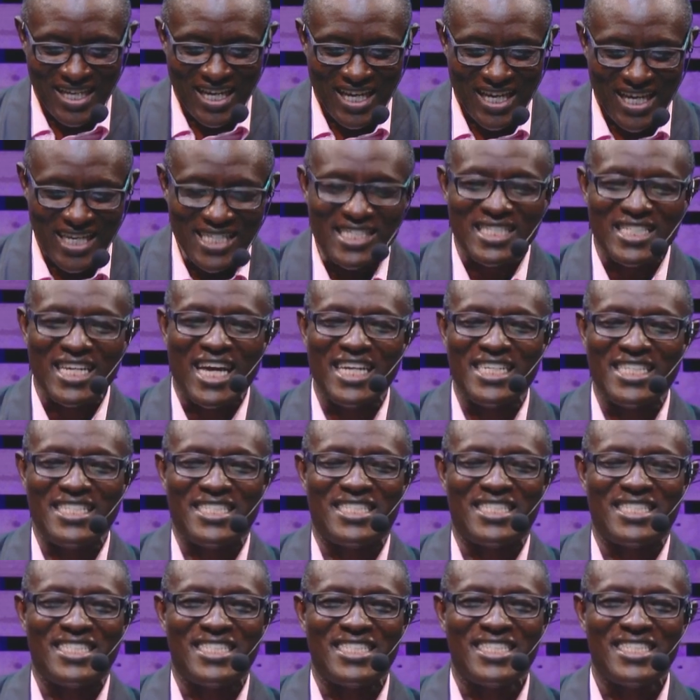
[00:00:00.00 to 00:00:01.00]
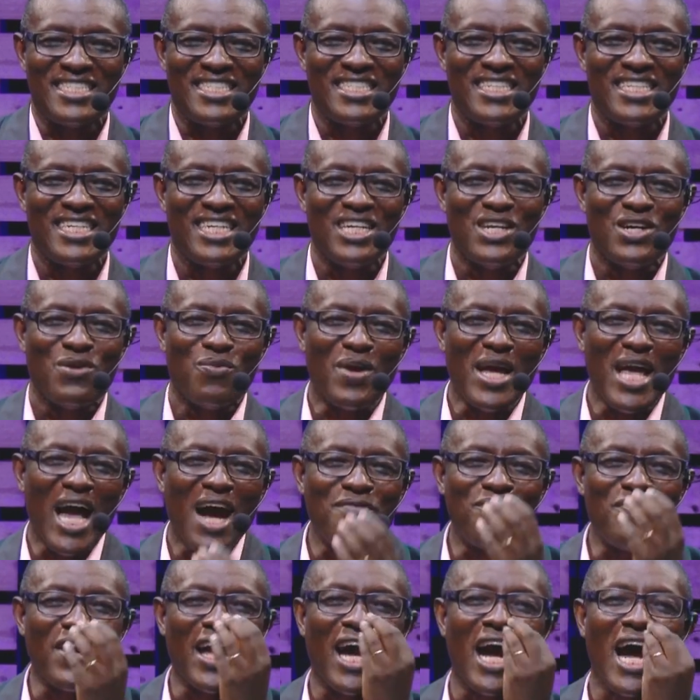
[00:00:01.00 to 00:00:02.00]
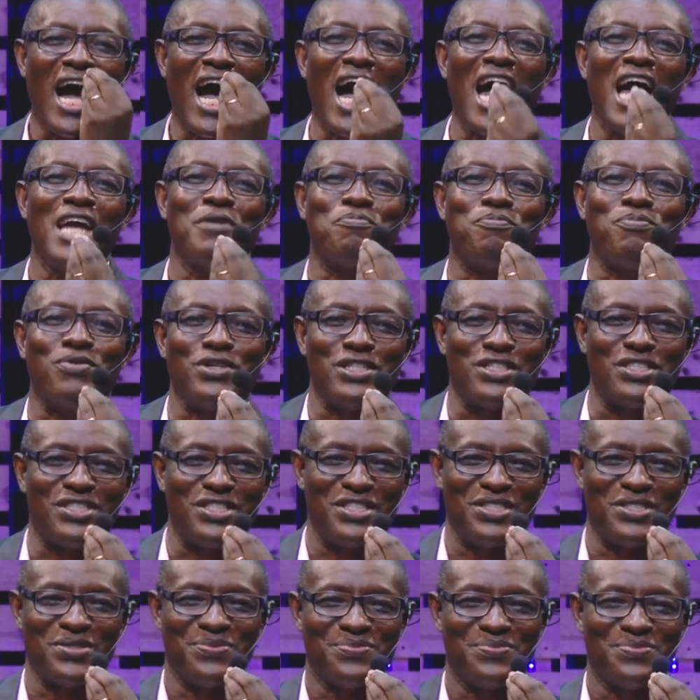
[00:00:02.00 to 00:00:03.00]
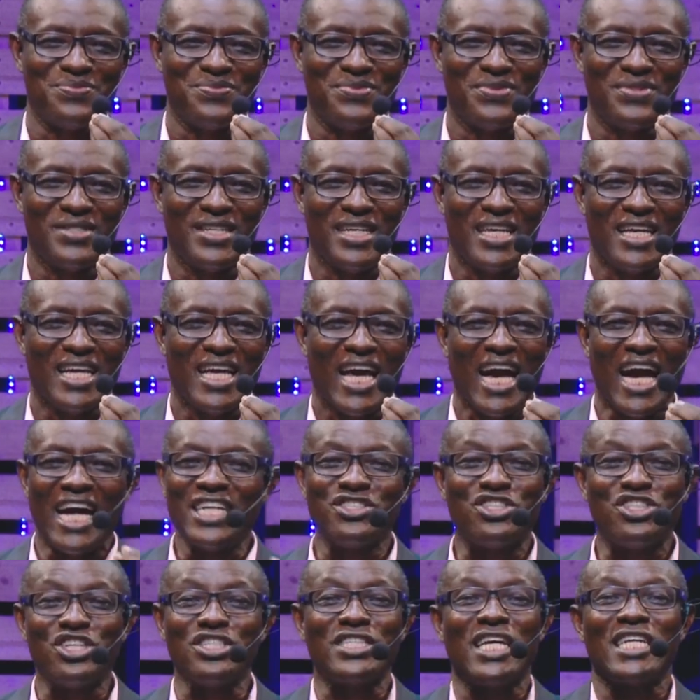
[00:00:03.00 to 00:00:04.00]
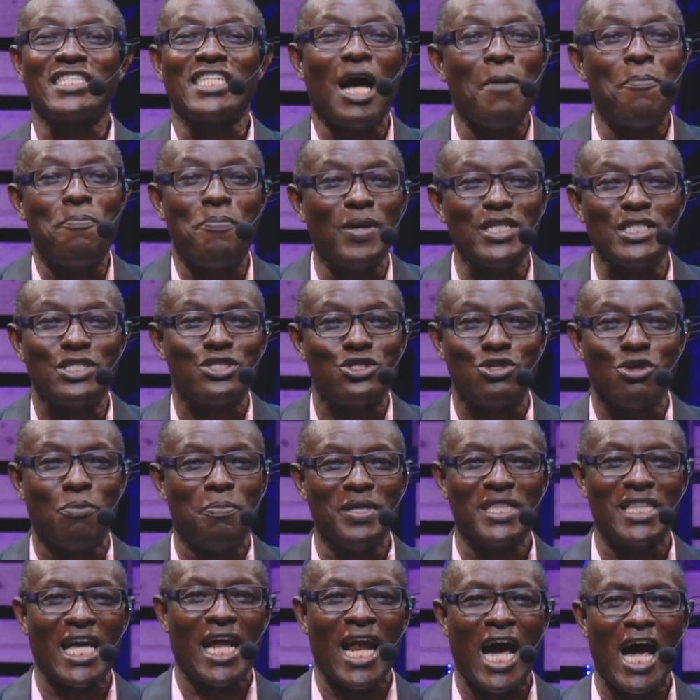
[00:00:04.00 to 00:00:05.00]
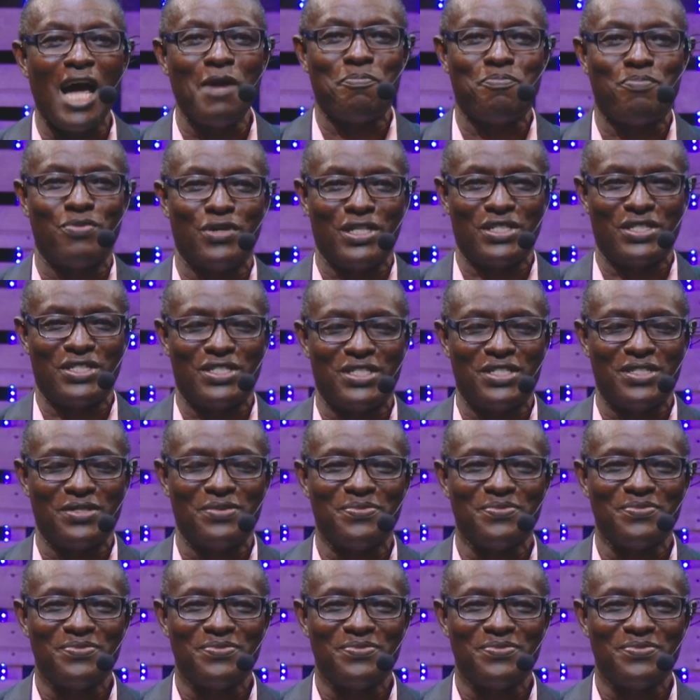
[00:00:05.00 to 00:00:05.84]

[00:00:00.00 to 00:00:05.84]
He says, we have a high priest. And Jesus happens to be that high priest.